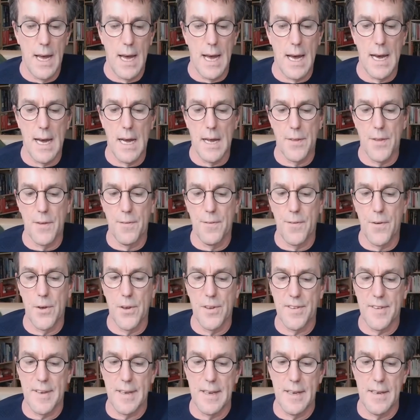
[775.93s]
The
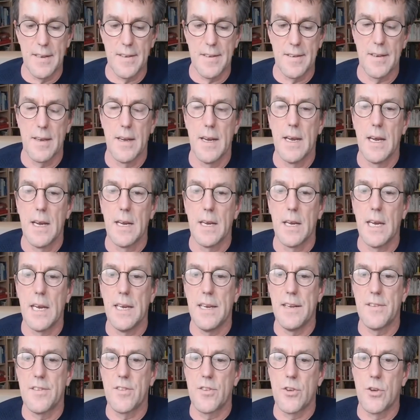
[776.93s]
first is
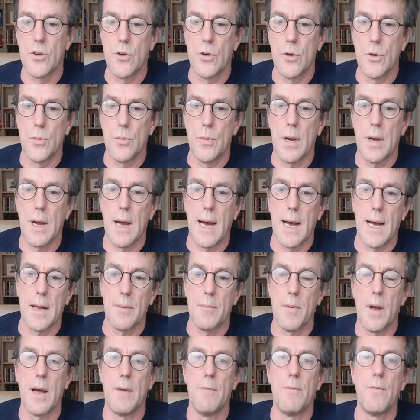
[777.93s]
to
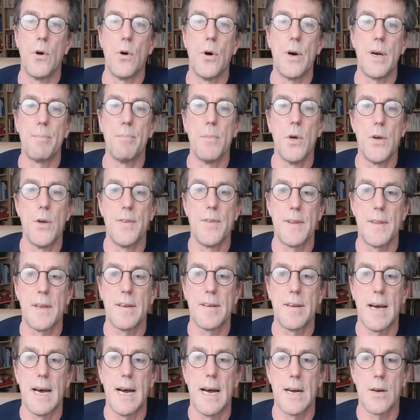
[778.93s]
avoid moving the
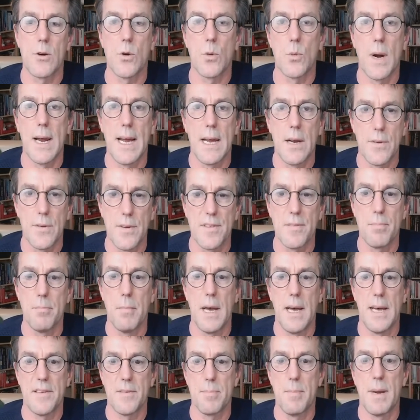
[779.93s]
data around
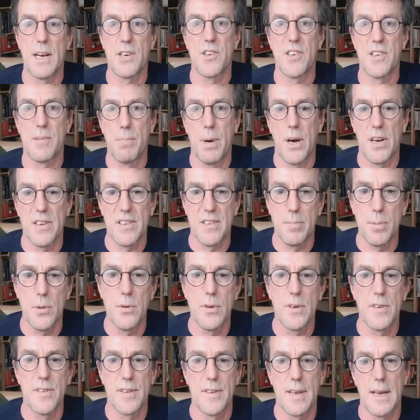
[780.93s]
as much as possible,
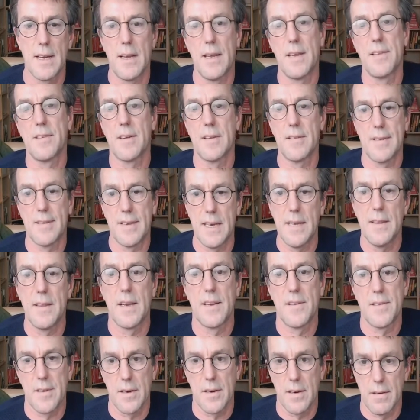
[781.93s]
because as I said, that's